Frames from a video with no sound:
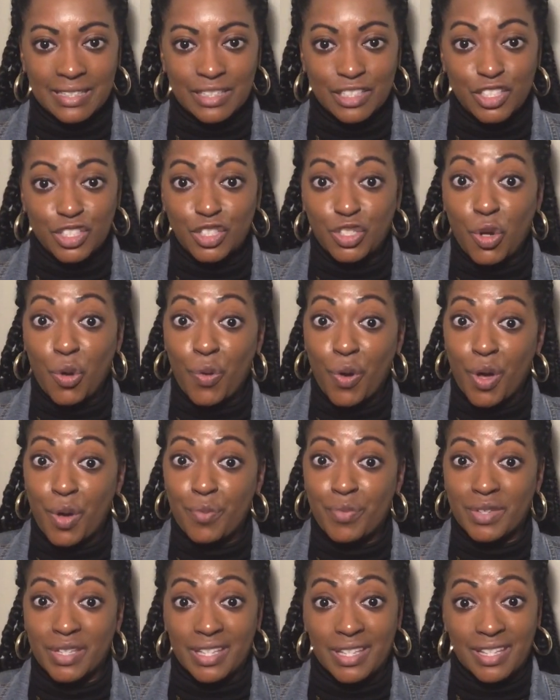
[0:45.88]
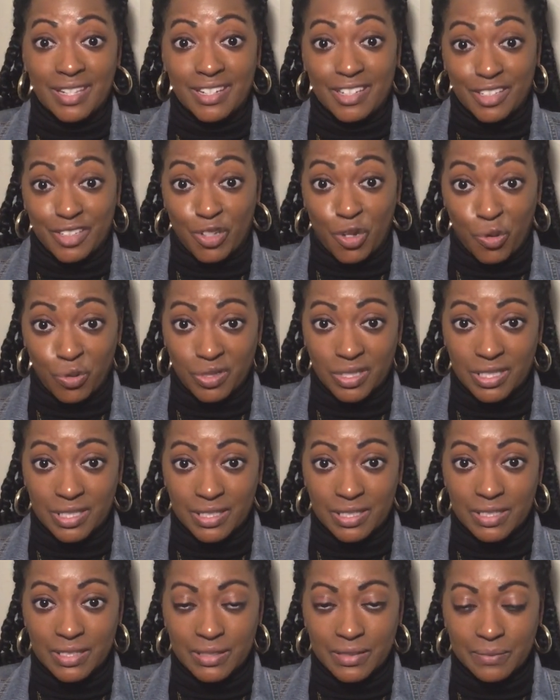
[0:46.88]
show up in
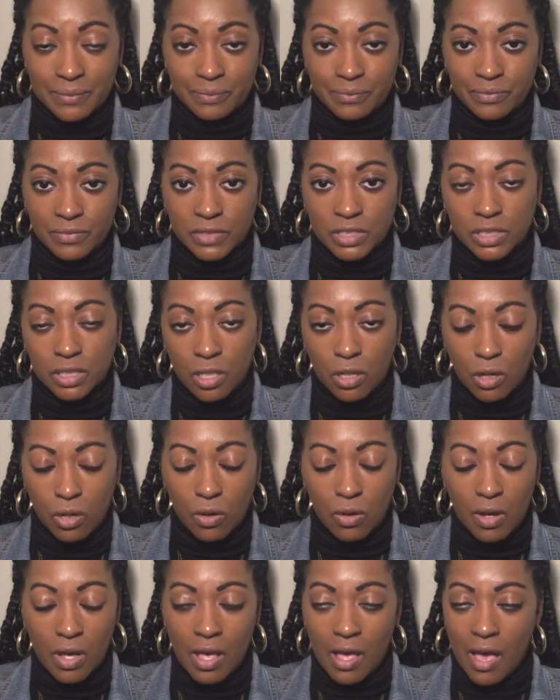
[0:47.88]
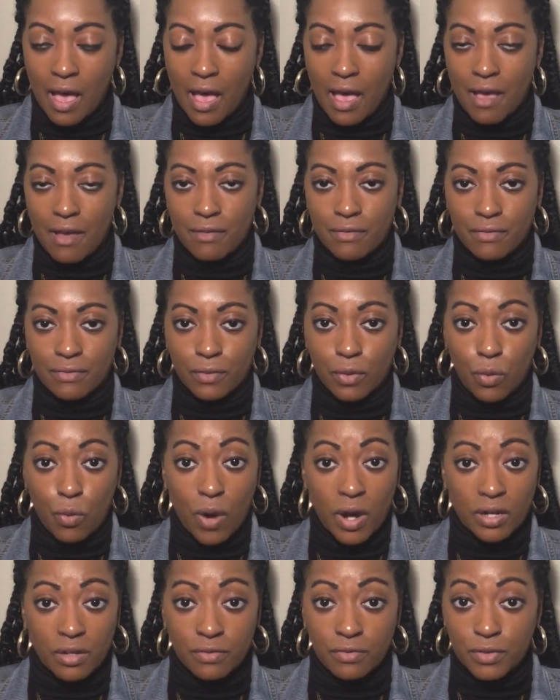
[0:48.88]
adulthood. So, I have
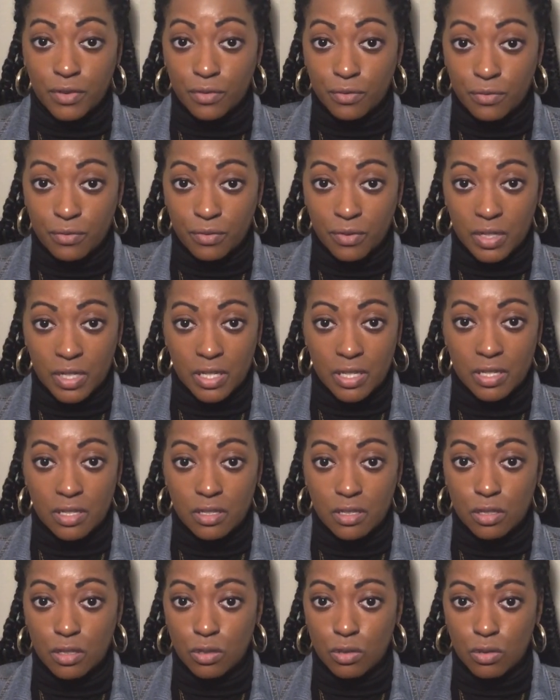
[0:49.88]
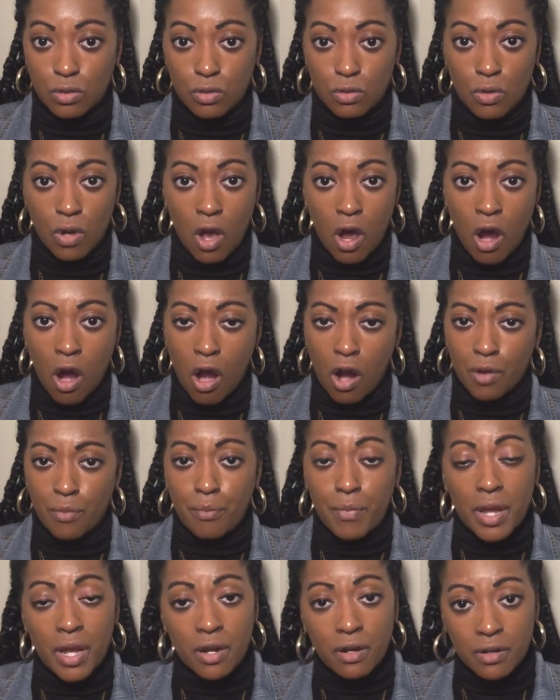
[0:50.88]
quite a few friends who are
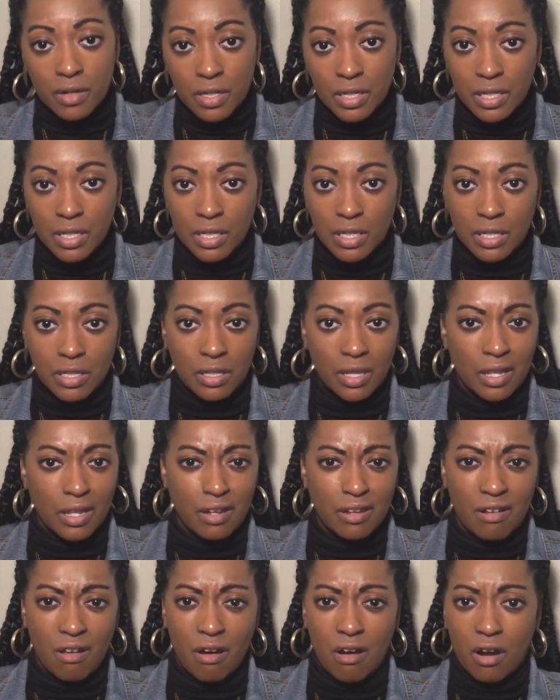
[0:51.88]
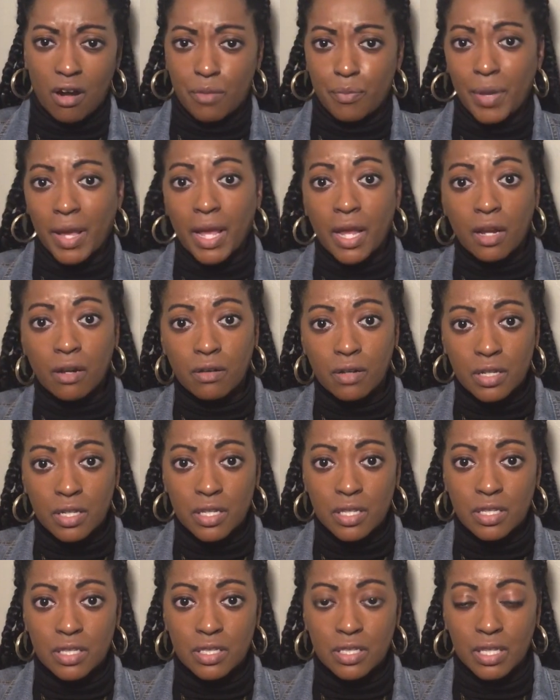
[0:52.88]
married and are
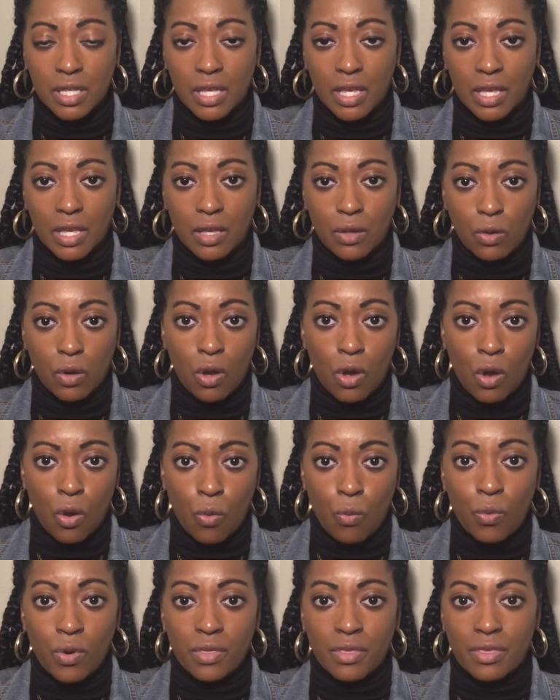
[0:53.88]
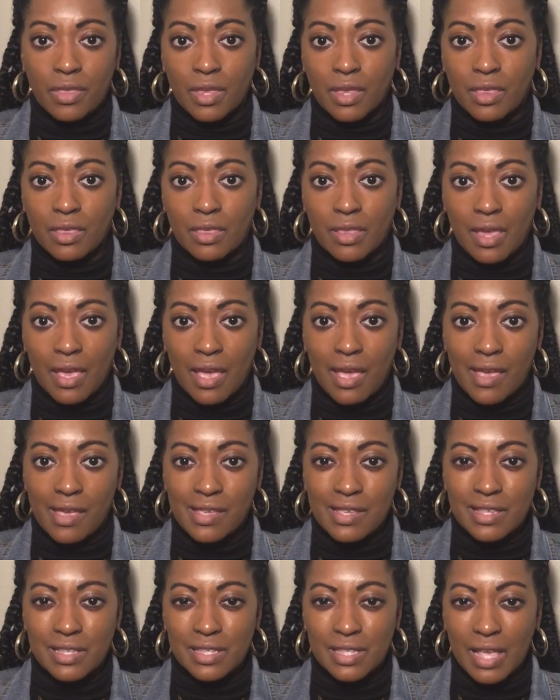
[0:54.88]
parents, and one thing that
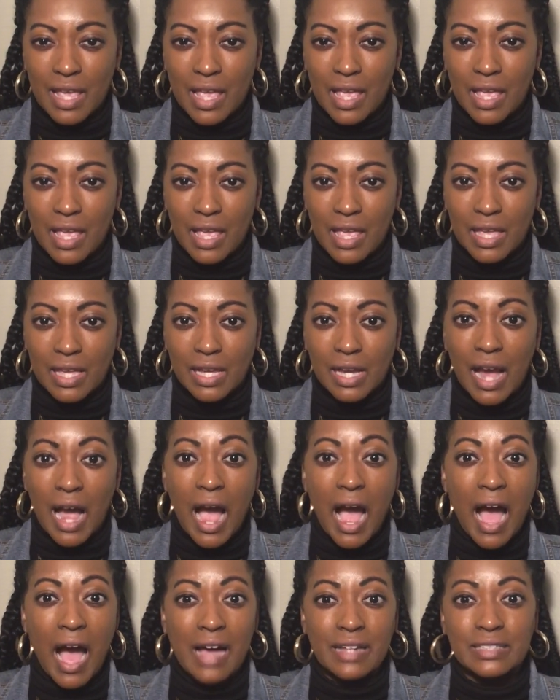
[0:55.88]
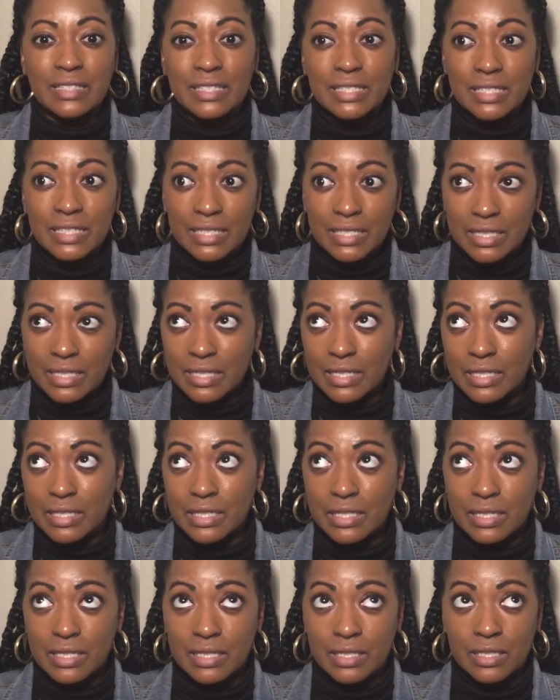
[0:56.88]
is a
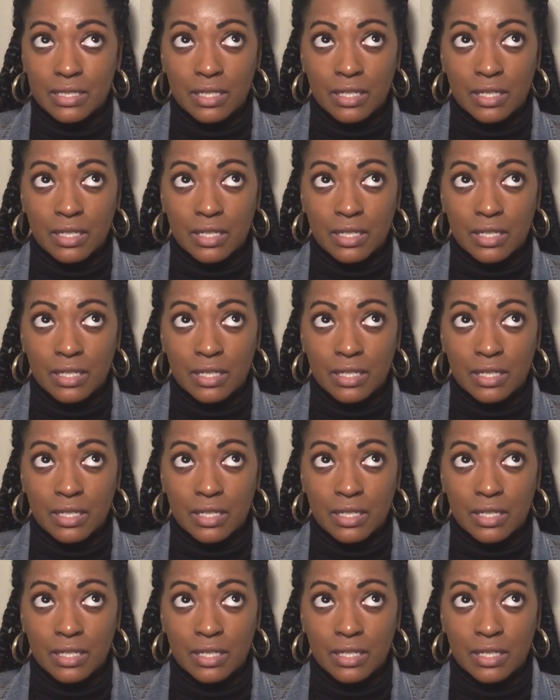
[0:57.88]
constant